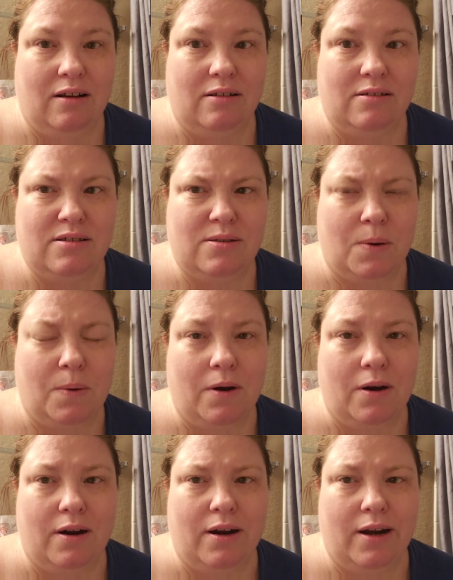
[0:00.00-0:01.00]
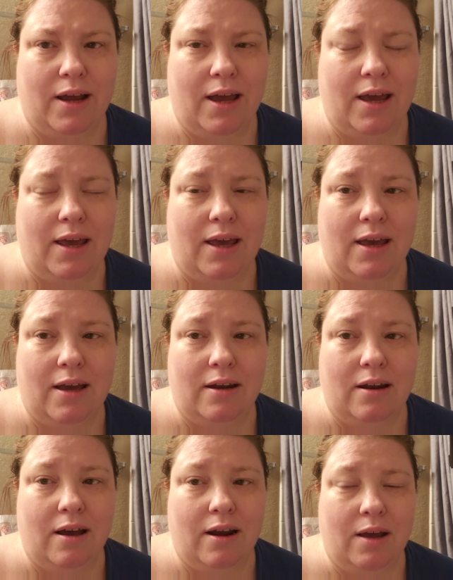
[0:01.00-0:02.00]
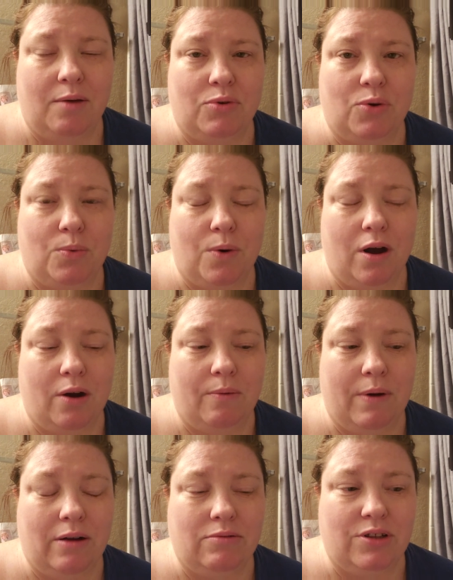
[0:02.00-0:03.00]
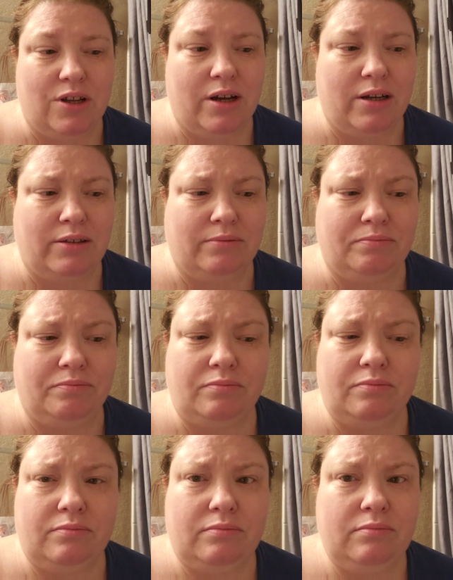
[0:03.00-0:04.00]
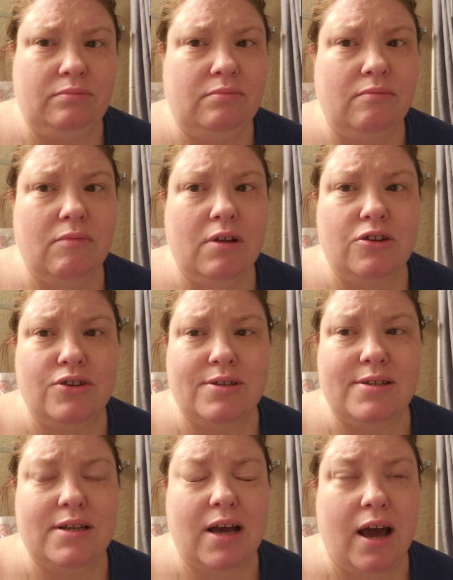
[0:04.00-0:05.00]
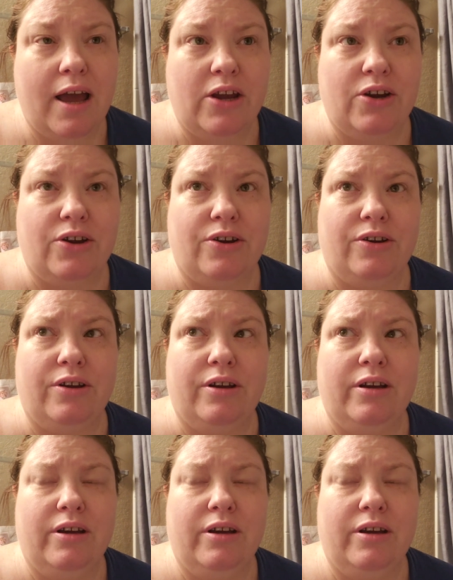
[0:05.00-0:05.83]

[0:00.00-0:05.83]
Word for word: sore and achy and not able to walk around a lot. Just tired.